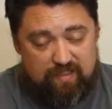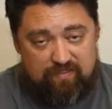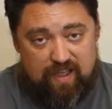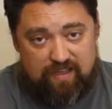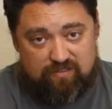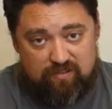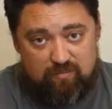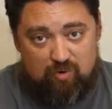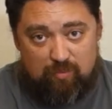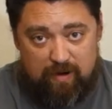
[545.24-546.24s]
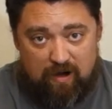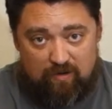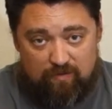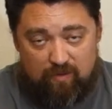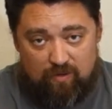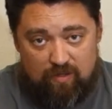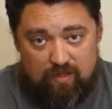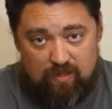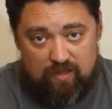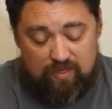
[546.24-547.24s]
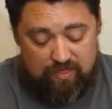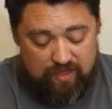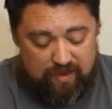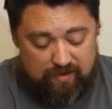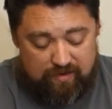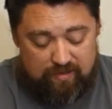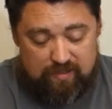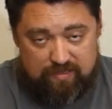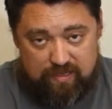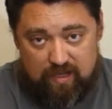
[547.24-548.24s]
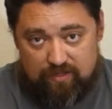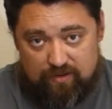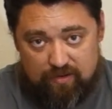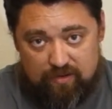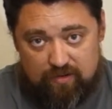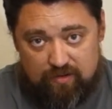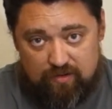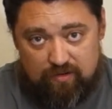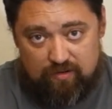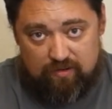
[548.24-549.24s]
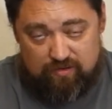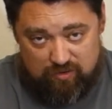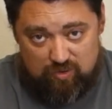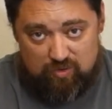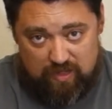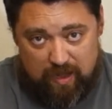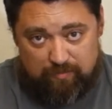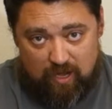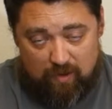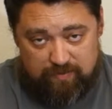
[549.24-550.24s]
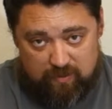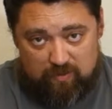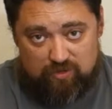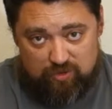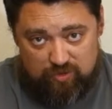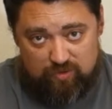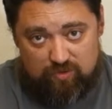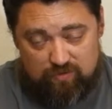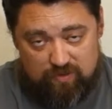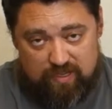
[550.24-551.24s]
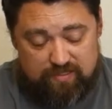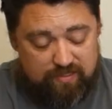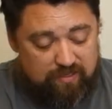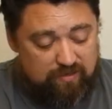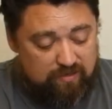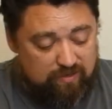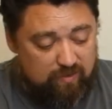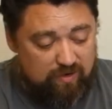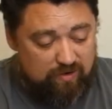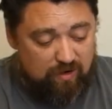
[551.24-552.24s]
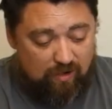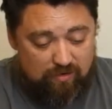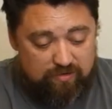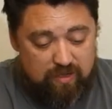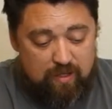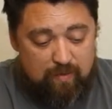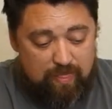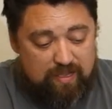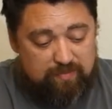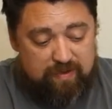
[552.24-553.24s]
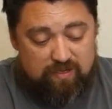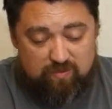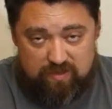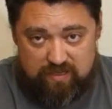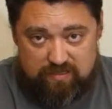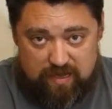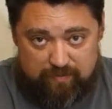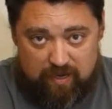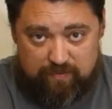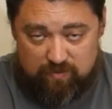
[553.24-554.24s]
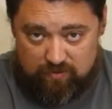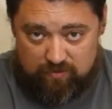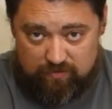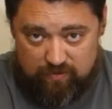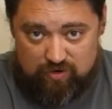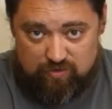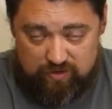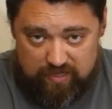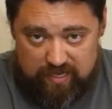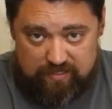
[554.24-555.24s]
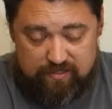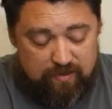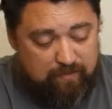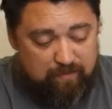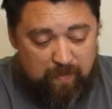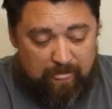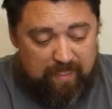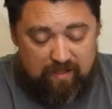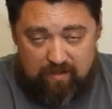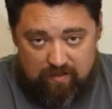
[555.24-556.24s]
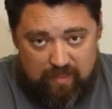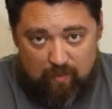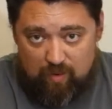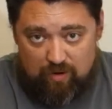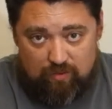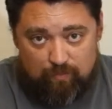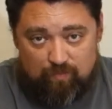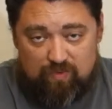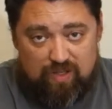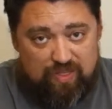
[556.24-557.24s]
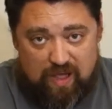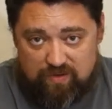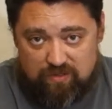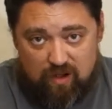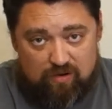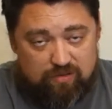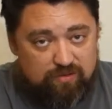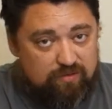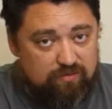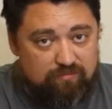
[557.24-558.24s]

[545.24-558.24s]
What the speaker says: faster and more powerful than these other new laptops that were new for less than $200. And that's because when these laptops were first released, they were $1,000, $900,